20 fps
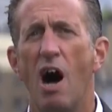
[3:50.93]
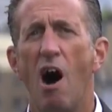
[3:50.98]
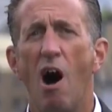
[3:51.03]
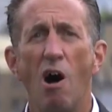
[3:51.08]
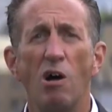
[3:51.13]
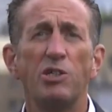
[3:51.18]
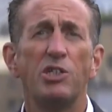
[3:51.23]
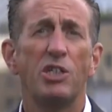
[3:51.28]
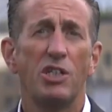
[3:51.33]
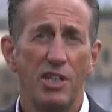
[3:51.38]

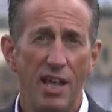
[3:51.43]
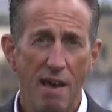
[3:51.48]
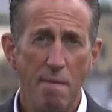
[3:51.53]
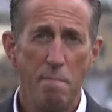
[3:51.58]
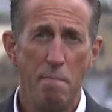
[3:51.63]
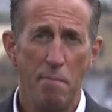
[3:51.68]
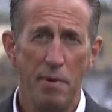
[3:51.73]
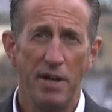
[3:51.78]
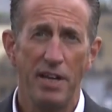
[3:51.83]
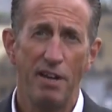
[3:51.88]
ask
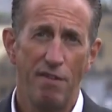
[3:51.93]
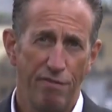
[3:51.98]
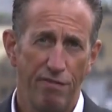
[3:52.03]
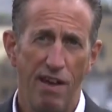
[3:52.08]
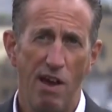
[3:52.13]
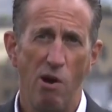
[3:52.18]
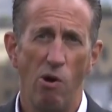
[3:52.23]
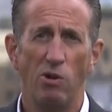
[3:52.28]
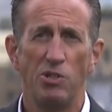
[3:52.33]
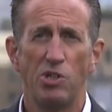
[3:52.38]
them if
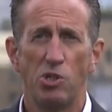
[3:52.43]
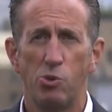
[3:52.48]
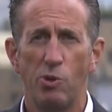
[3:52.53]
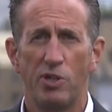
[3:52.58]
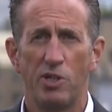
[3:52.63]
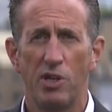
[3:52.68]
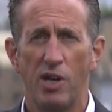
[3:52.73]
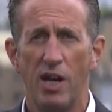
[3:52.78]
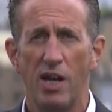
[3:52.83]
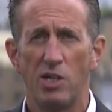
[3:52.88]
they're on
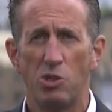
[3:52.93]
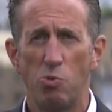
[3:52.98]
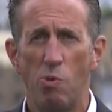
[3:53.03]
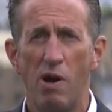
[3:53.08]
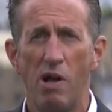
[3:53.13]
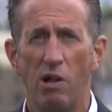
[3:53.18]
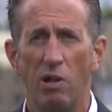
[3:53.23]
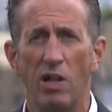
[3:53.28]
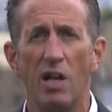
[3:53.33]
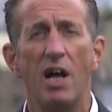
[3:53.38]
Twitter as
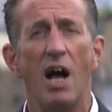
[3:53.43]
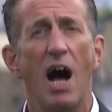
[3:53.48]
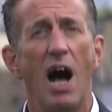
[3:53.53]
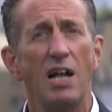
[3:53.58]
well,